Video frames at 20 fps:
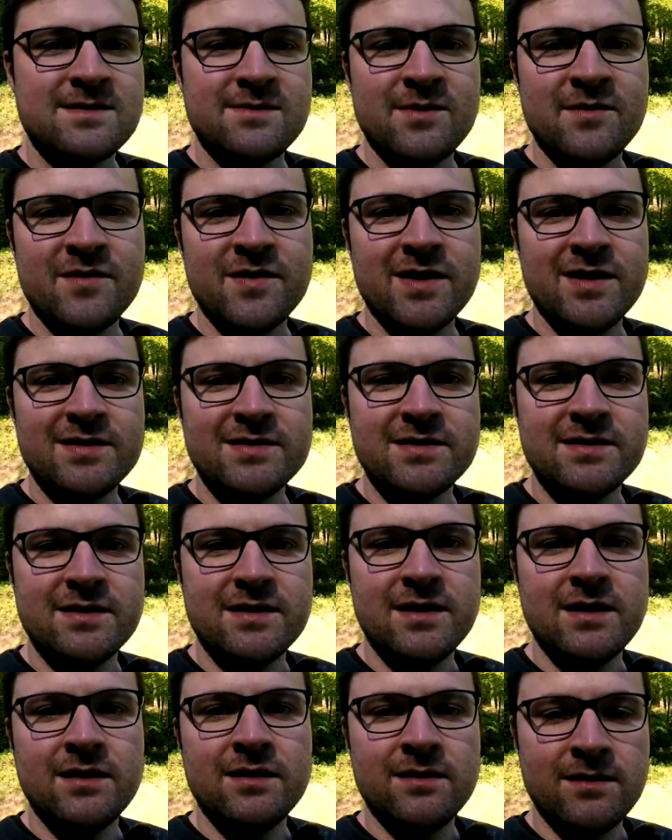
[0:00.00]
advice, and
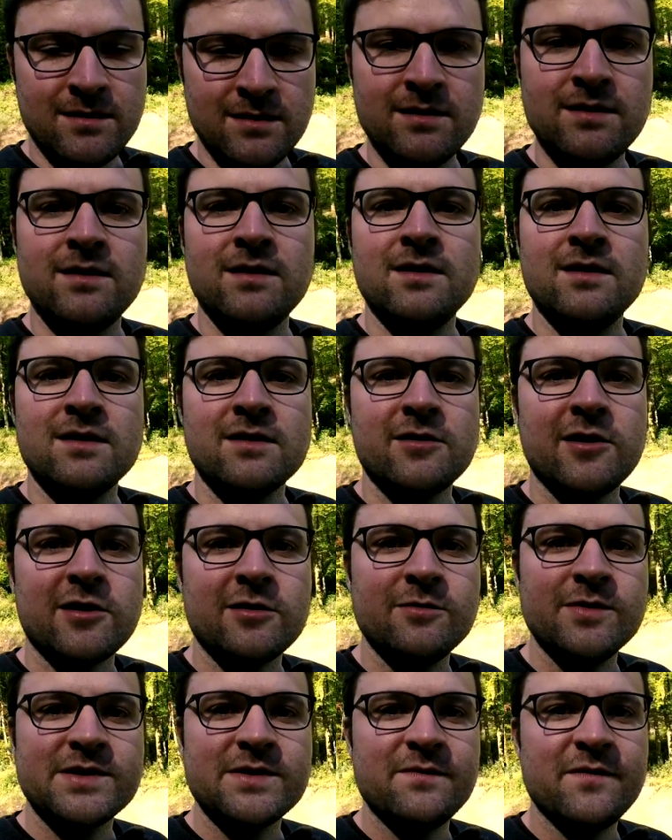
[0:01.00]
then
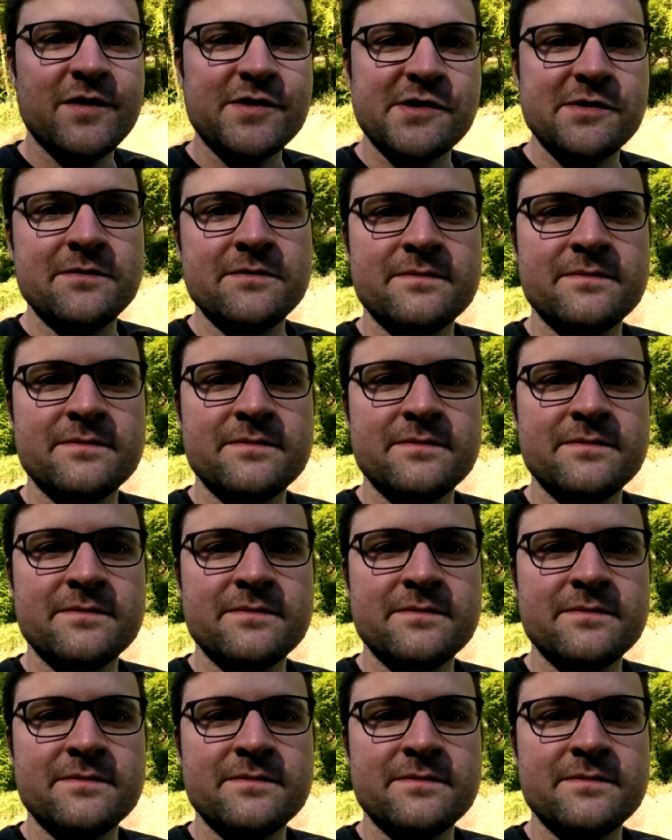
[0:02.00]
crack on with some fishing.